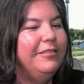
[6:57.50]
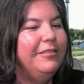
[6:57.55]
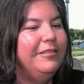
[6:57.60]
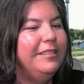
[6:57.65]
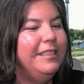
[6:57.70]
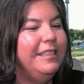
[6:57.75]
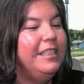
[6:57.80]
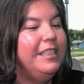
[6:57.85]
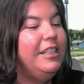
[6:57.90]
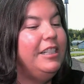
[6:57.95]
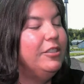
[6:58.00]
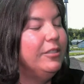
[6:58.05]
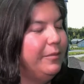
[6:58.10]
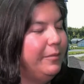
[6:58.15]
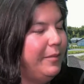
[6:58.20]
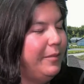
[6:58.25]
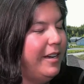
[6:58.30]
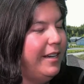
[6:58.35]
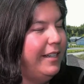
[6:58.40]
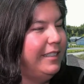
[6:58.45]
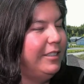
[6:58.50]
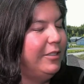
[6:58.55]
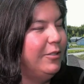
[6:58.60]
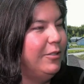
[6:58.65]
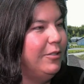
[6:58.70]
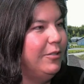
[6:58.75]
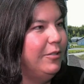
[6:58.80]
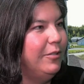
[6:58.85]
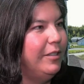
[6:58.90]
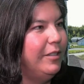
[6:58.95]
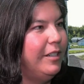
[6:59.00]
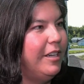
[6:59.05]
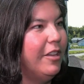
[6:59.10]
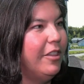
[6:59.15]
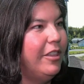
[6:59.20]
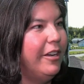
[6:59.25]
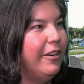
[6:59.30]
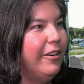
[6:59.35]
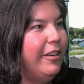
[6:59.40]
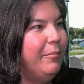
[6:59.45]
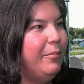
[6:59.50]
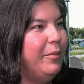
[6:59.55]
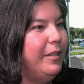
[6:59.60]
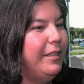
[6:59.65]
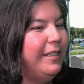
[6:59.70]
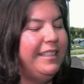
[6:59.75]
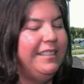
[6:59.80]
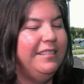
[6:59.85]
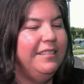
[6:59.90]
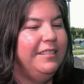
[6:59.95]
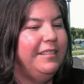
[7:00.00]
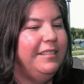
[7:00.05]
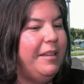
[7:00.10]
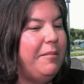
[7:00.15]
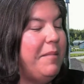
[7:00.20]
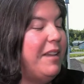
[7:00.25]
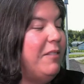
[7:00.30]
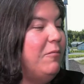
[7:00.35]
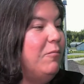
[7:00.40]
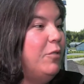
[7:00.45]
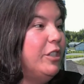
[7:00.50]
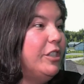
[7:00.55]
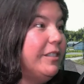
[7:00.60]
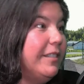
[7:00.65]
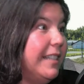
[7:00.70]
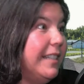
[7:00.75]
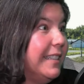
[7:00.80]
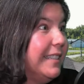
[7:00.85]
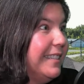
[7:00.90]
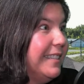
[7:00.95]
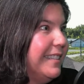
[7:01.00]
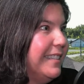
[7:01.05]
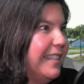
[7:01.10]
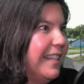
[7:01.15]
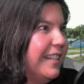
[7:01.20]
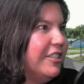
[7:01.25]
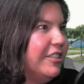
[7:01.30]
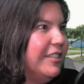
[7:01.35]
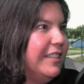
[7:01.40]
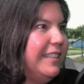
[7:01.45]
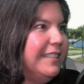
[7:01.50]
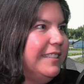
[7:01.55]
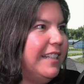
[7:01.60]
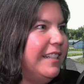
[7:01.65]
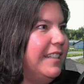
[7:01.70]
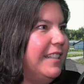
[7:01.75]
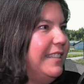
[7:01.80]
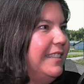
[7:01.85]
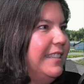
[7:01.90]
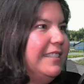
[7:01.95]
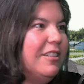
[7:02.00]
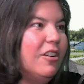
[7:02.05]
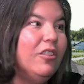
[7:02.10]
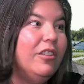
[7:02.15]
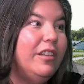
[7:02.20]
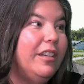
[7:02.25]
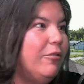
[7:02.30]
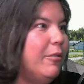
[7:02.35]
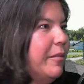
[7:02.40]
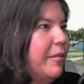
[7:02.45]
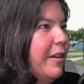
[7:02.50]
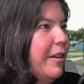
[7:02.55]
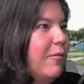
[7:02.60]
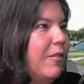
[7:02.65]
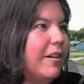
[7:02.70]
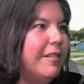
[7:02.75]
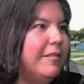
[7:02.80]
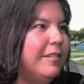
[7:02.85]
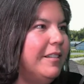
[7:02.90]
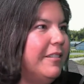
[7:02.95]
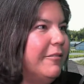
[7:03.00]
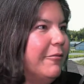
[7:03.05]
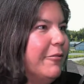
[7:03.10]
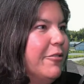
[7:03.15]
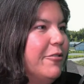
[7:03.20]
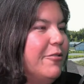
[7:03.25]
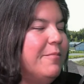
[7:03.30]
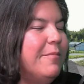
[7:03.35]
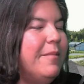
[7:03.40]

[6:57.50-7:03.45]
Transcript: teachers from the high school, got their input, and they made wish lists essentially, said this is all the equipment I want in the room.